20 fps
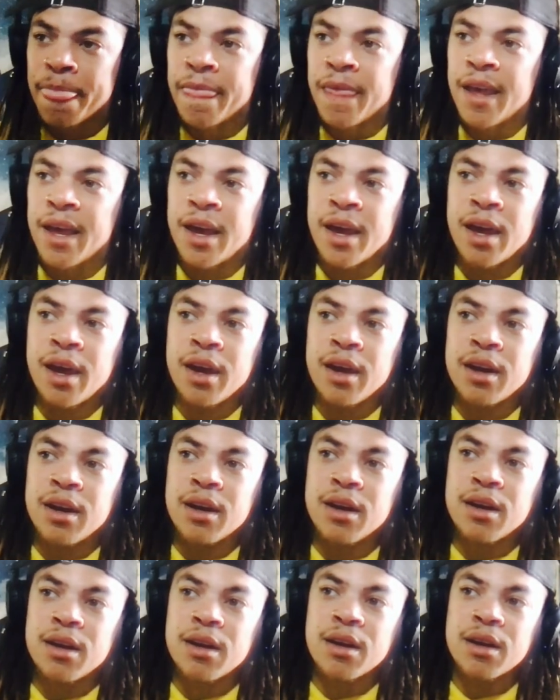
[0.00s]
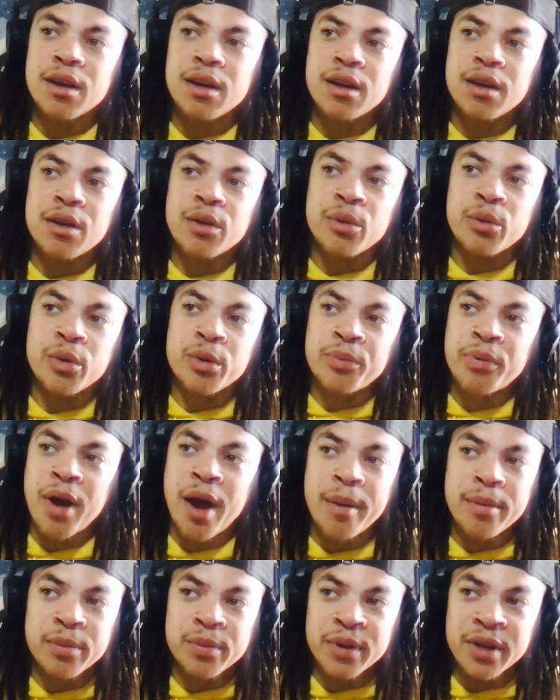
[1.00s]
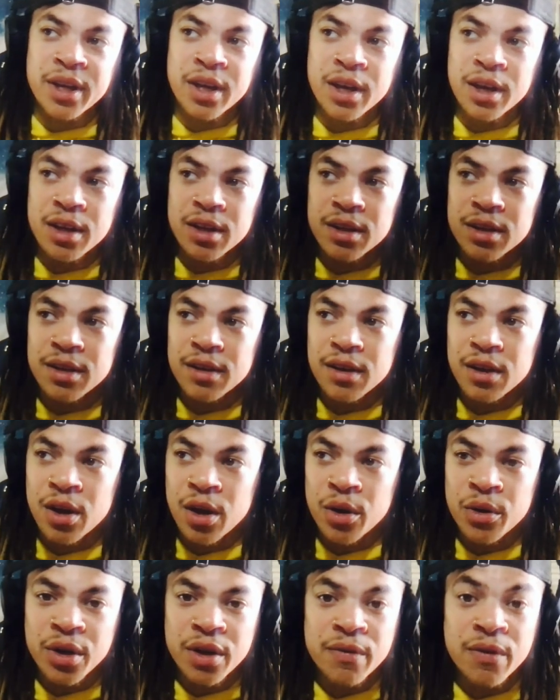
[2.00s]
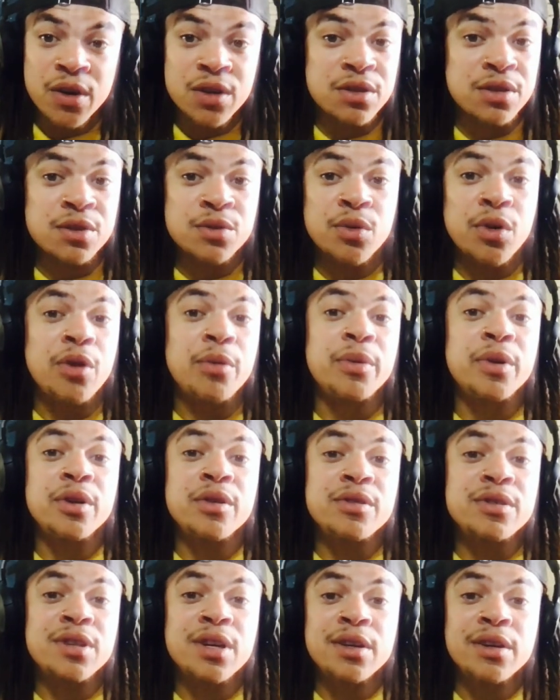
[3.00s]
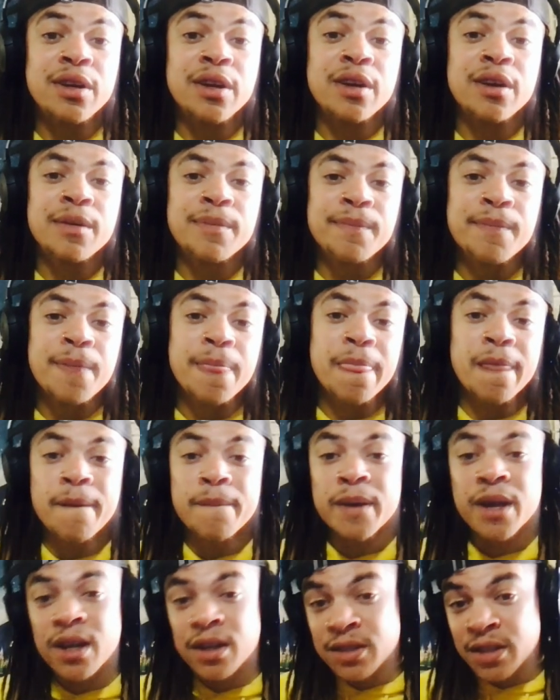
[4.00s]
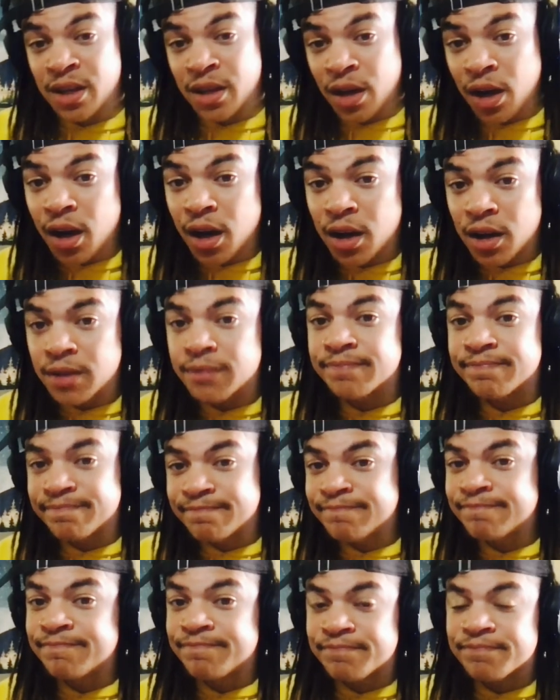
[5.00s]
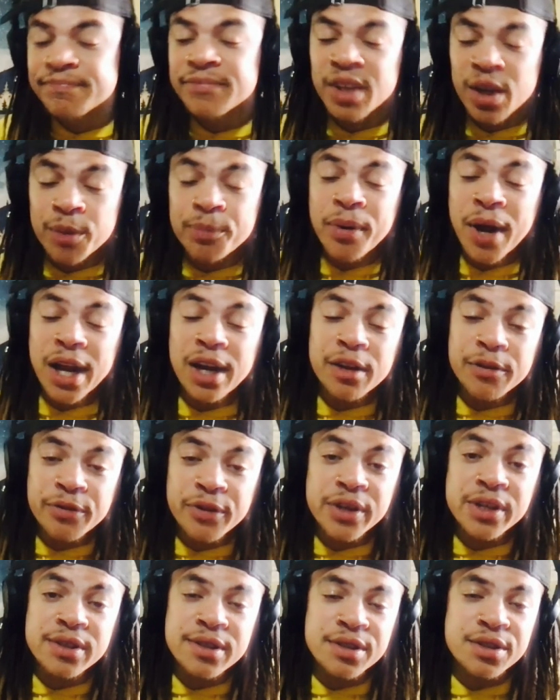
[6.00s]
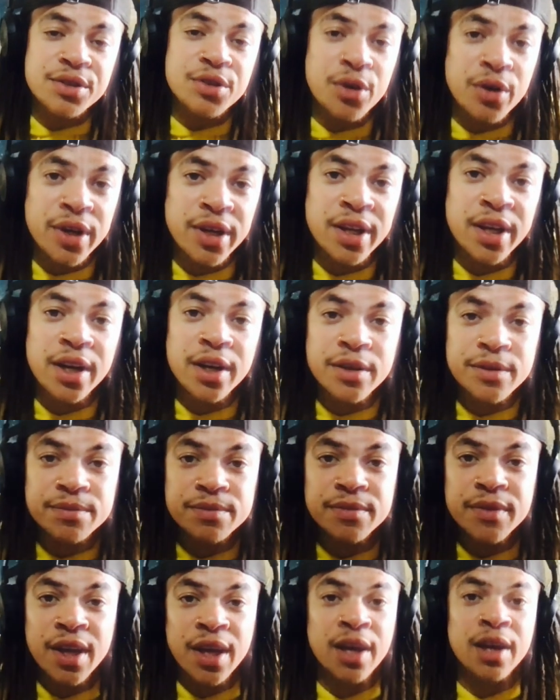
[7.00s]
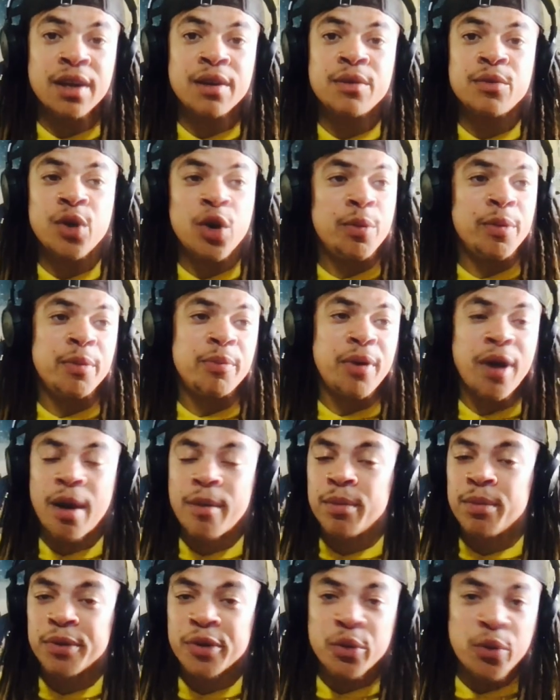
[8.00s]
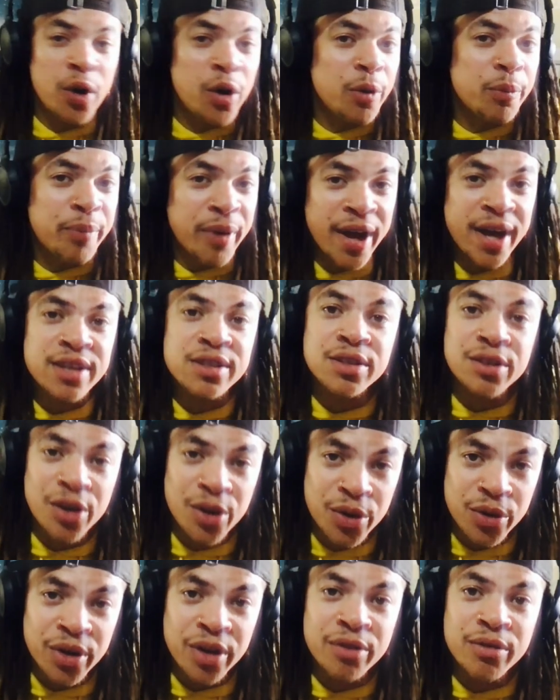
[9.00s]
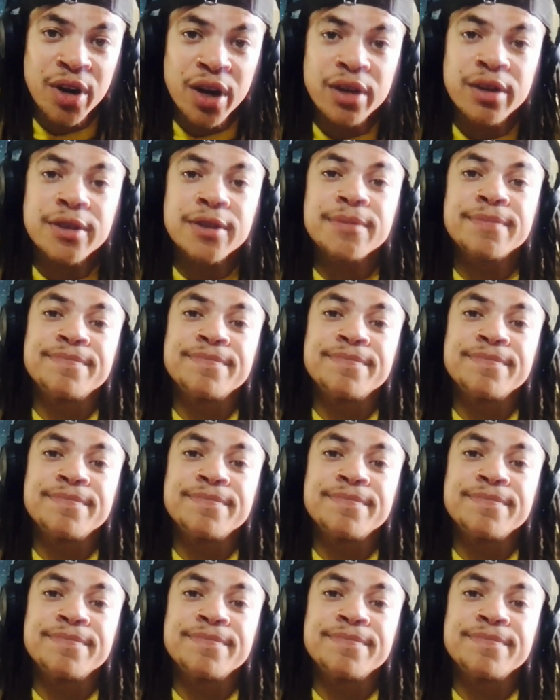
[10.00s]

And we'll probably get Cody versus Roman on Sunday. And because of y'all, he'll probably finish the story there. And Roman probably won't pass the Hogan record.